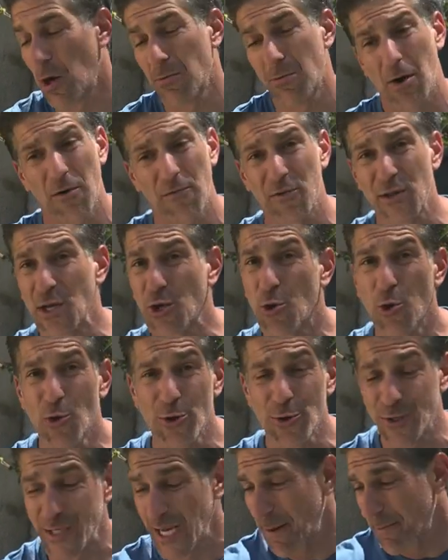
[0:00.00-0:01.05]
hopefully
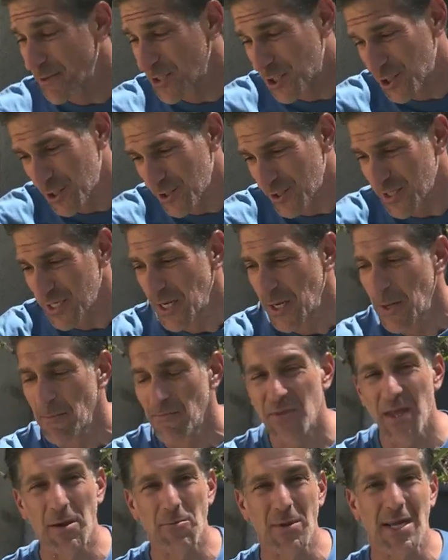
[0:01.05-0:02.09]
cooler temperatures,
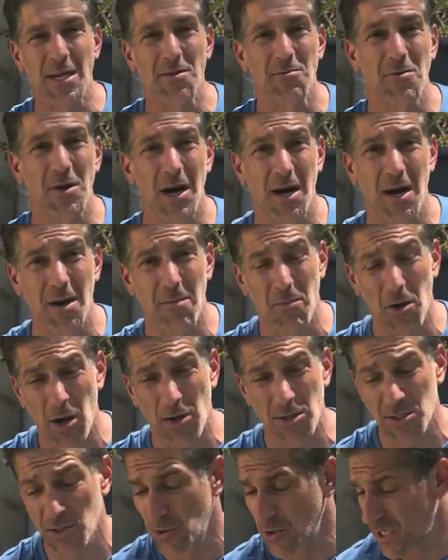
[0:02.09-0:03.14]
then we can um,
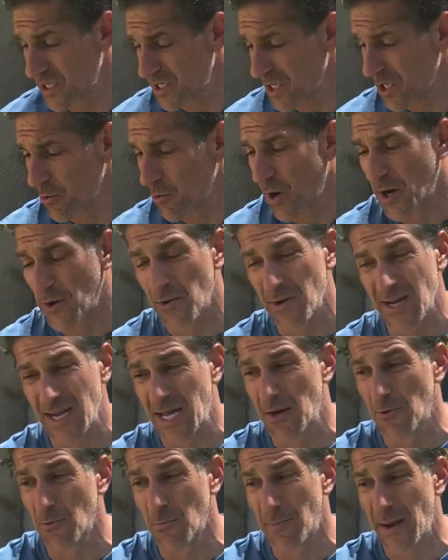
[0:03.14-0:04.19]
also continue watering
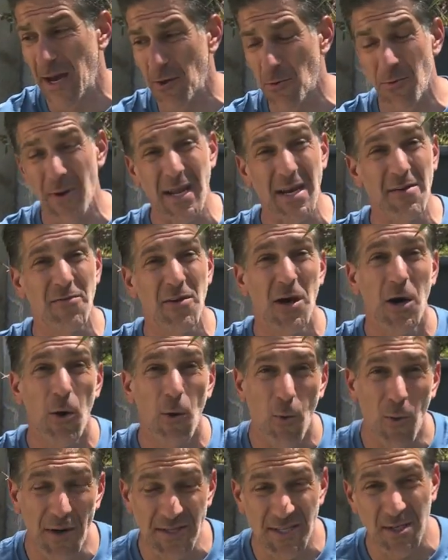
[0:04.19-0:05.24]
at about a rate of
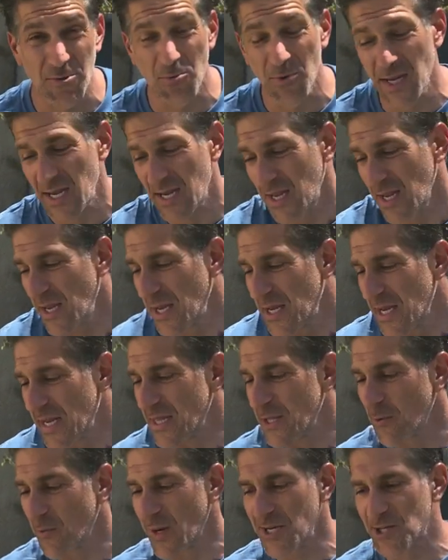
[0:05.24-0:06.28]
once a week. In
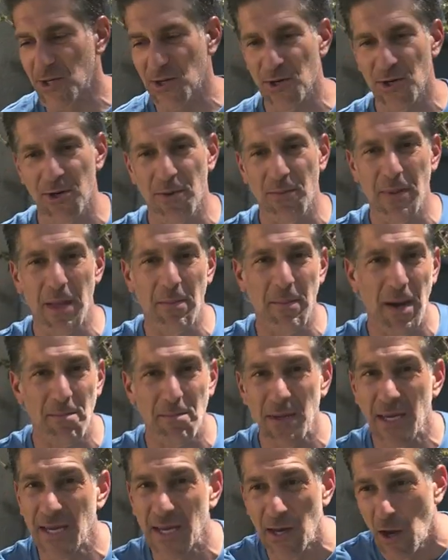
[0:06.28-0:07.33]
the winter, it might
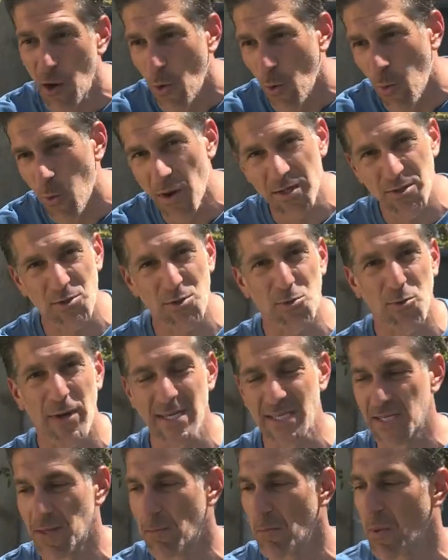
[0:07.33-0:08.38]
be once or
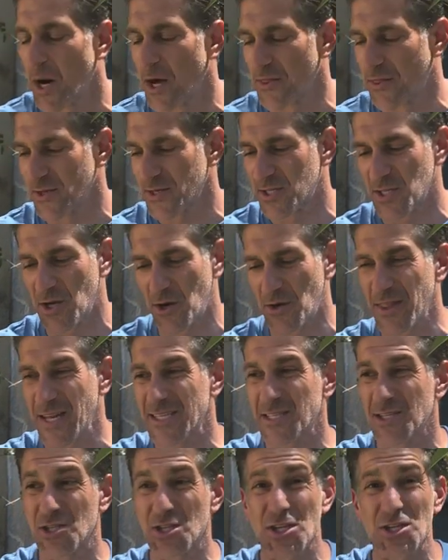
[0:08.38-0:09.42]
twice a month. So
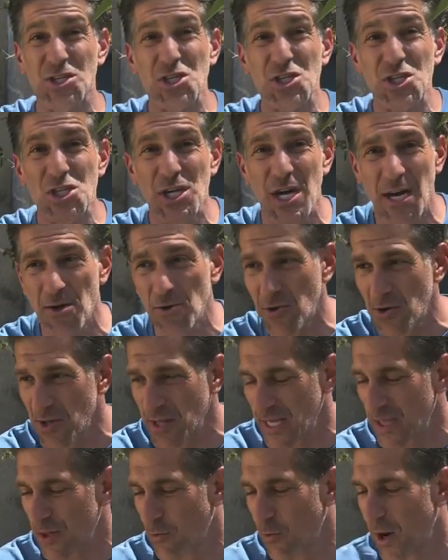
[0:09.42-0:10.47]
that's just
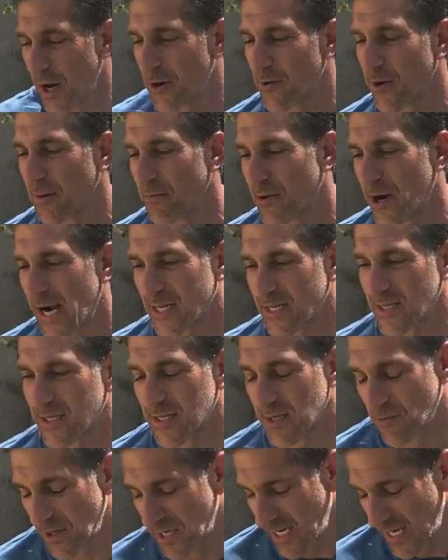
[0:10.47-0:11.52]
generally the watering practice
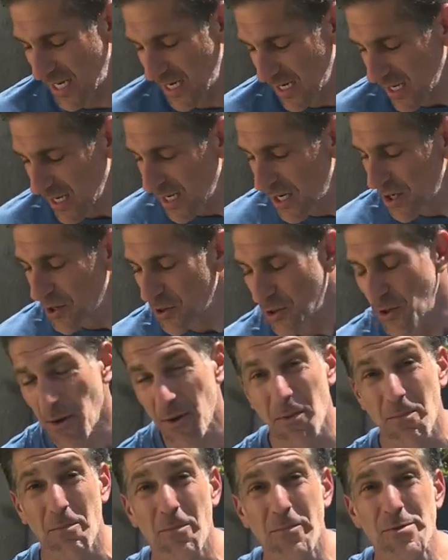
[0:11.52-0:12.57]
that we need.
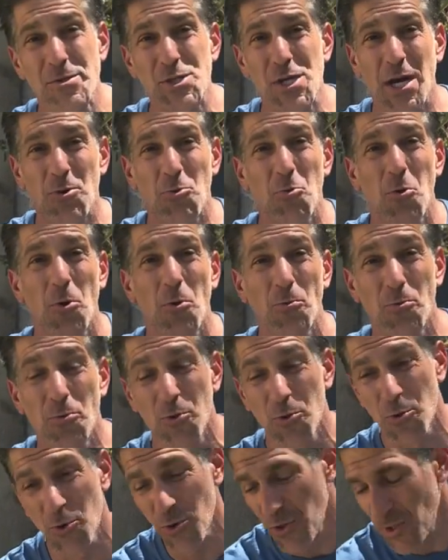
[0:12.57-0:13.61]
The general
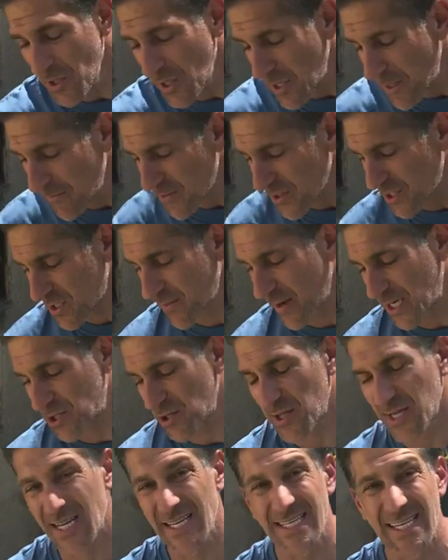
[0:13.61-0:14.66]
rule is to make sure
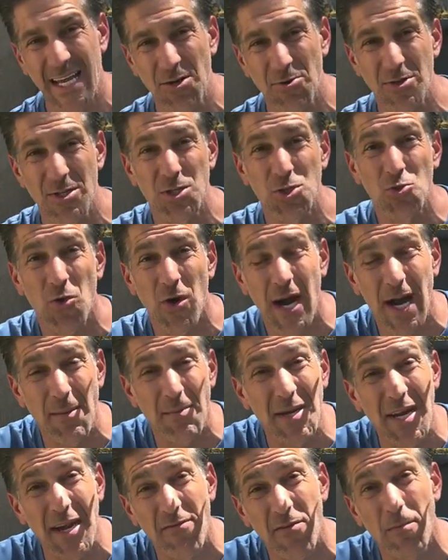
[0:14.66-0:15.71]
the container is dry
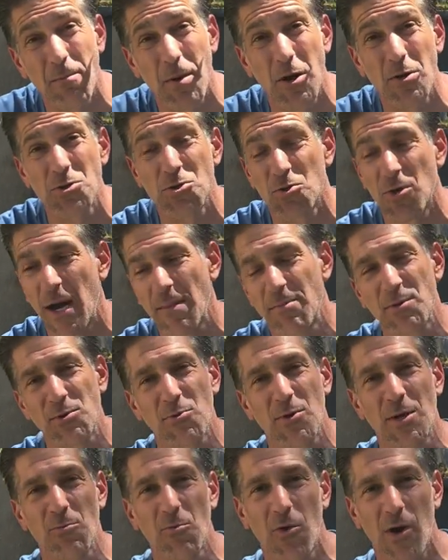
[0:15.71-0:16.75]
but never bone dry
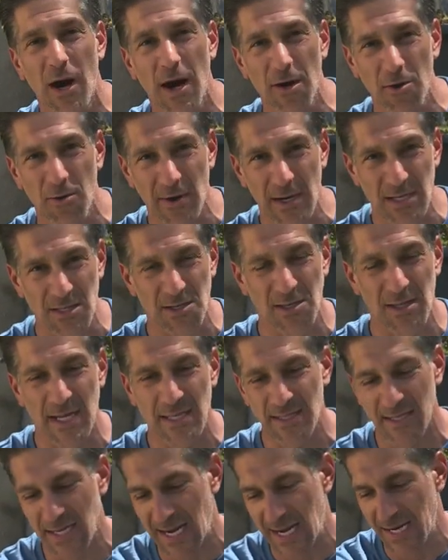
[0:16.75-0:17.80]
between watering. So
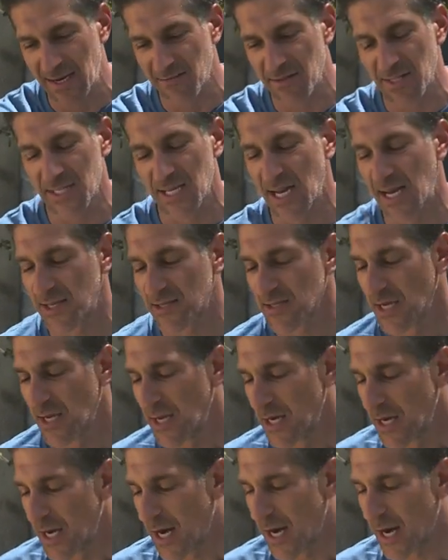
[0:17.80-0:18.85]
that's kind of the test
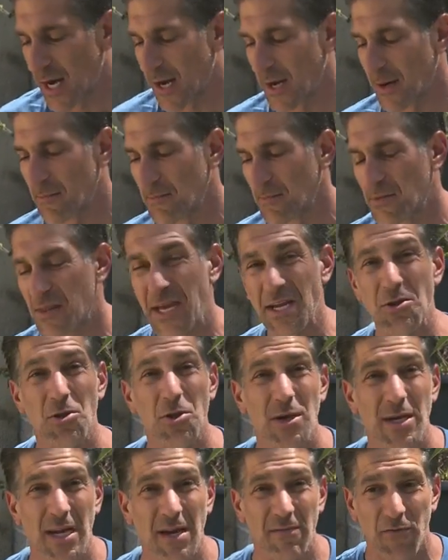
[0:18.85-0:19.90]
um, that you're
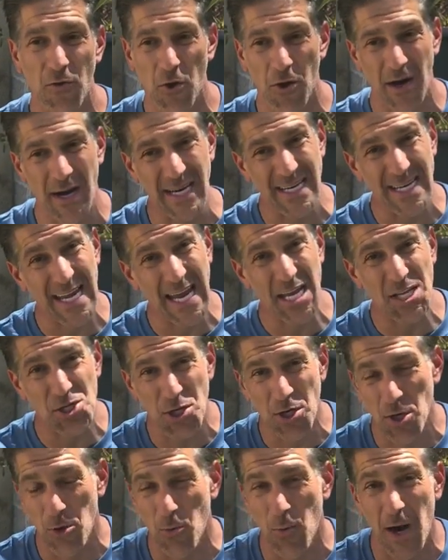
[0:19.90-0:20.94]
looking for,
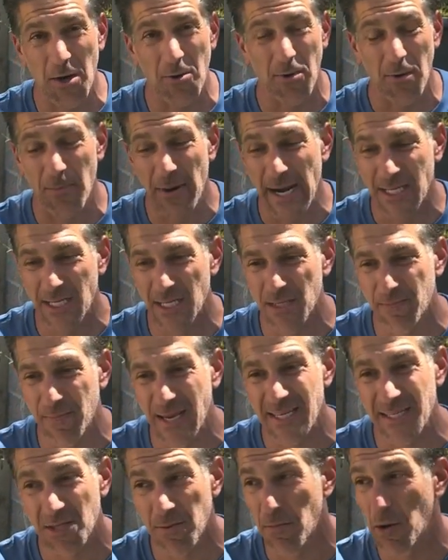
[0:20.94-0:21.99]
engaging your watering practice
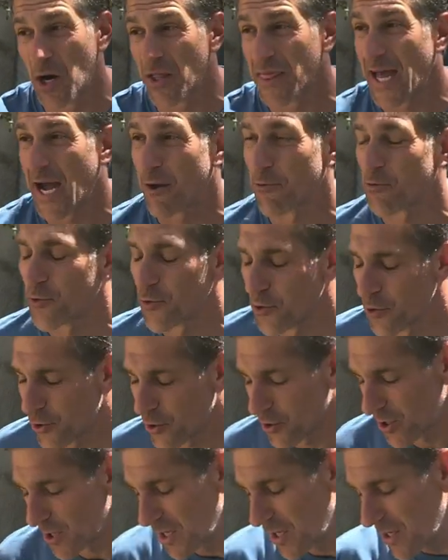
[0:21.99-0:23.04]
based upon that
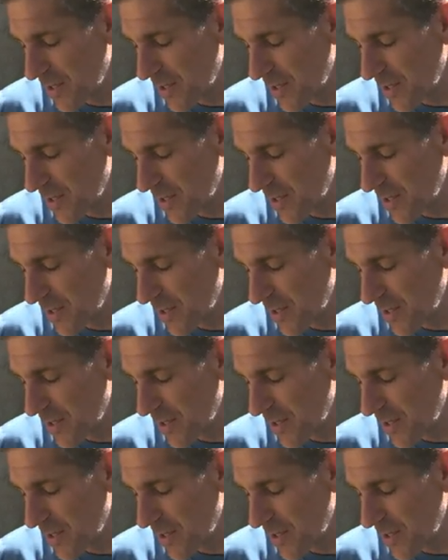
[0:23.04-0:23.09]
rule.